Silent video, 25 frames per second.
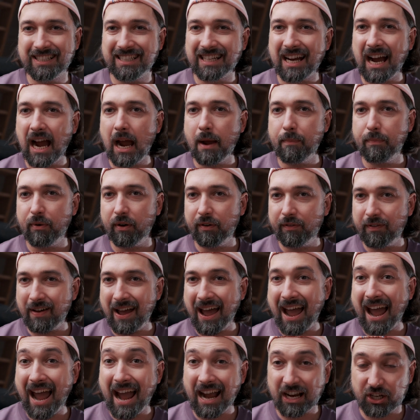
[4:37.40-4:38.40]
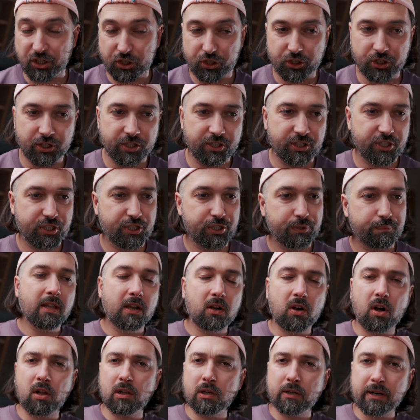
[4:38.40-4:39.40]
type of actions. The
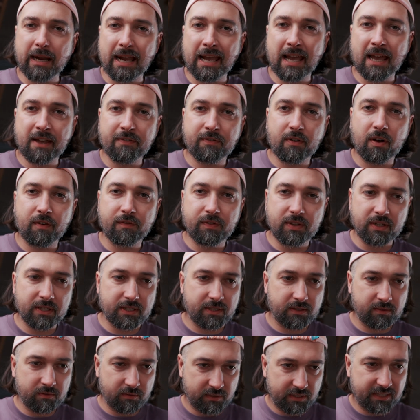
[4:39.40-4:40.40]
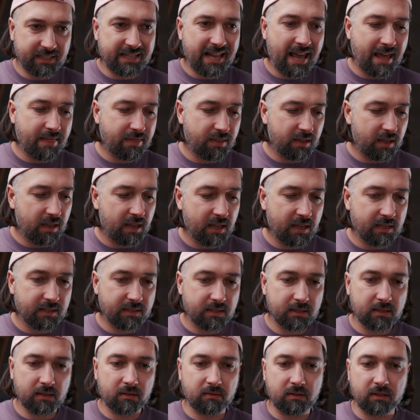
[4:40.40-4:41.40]
color I have of this set
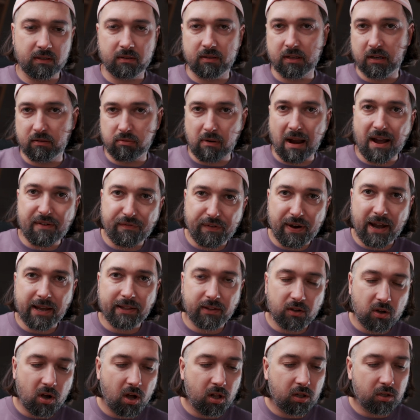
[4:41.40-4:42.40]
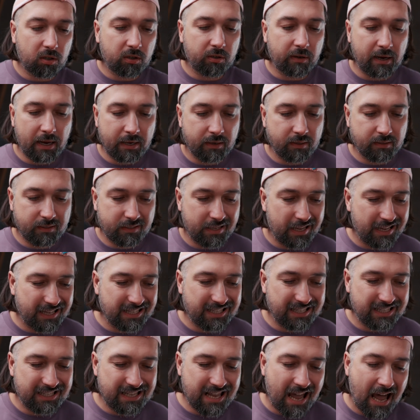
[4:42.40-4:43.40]
is the graphite color, and it's
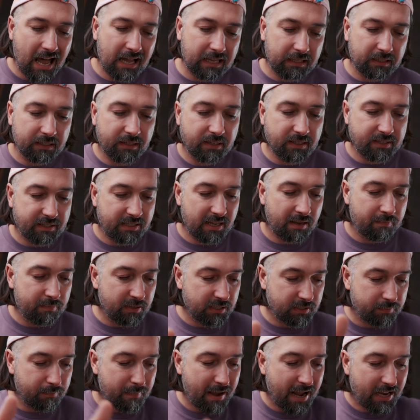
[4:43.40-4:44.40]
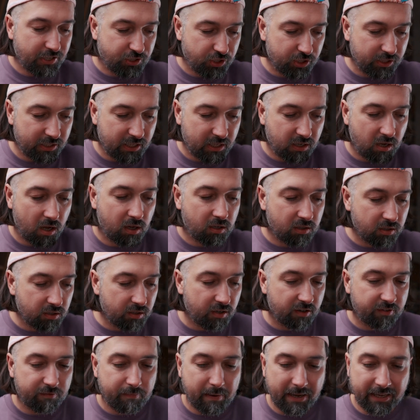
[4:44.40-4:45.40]
exactly the same. It's matching the color
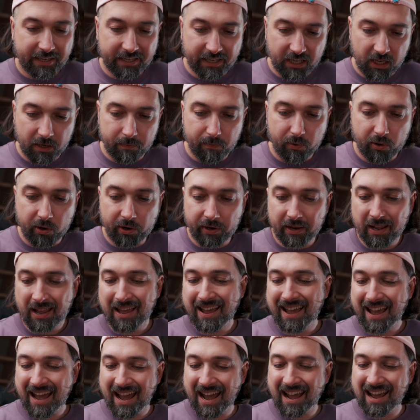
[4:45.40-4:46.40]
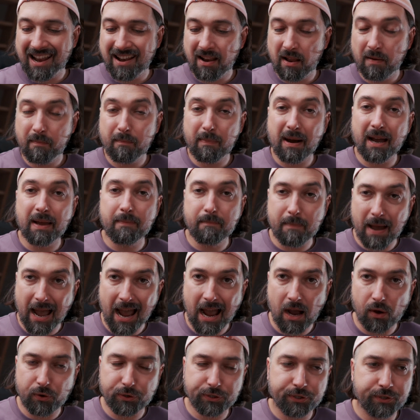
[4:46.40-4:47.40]
of my keyboard and my
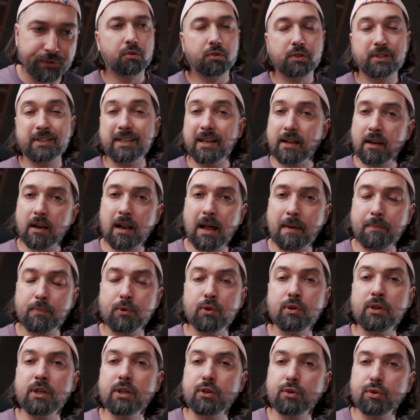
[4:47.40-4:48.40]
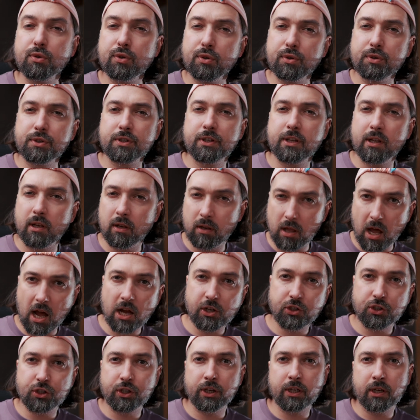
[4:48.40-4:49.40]
mouse. To set it up, you need to use the
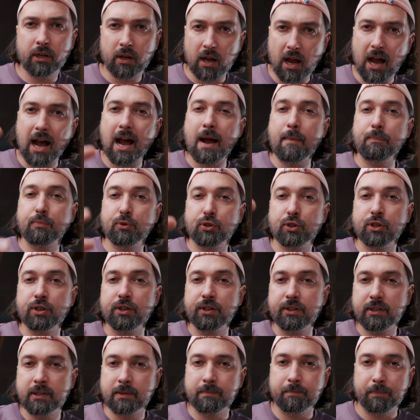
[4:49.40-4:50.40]
Logi Options